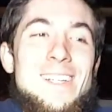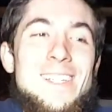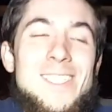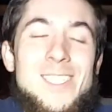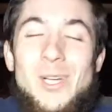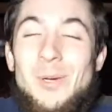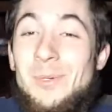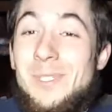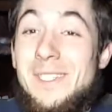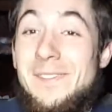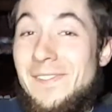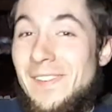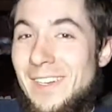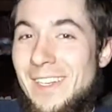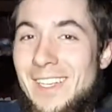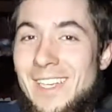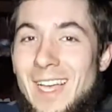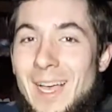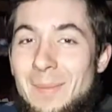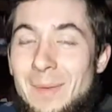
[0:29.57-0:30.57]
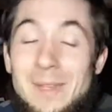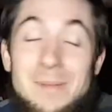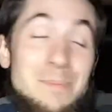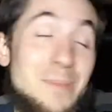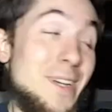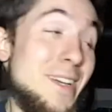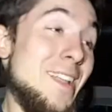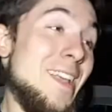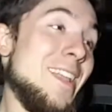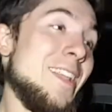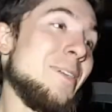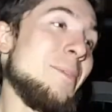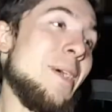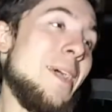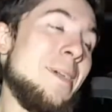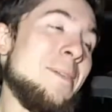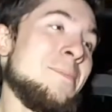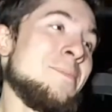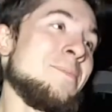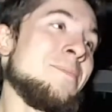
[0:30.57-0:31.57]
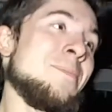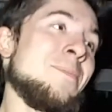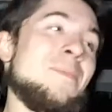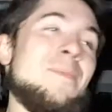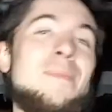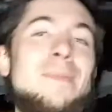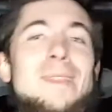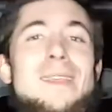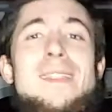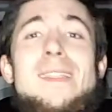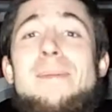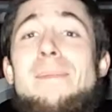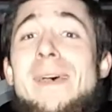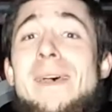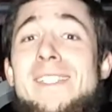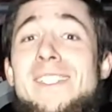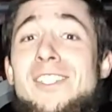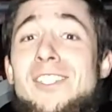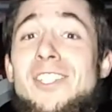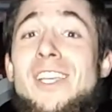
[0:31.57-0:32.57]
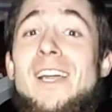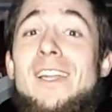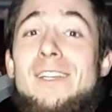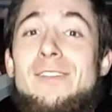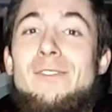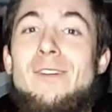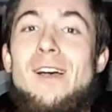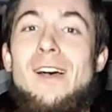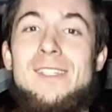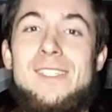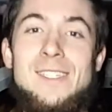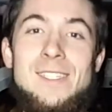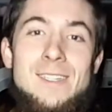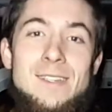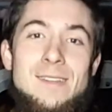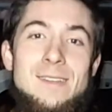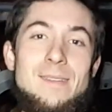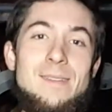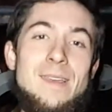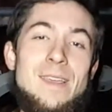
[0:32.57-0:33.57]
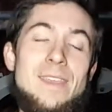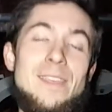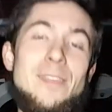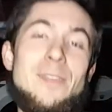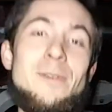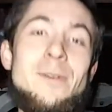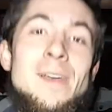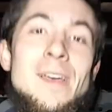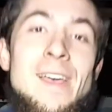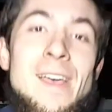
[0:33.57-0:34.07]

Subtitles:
So it was a funny comment. But anyway, the message got across. Thank you.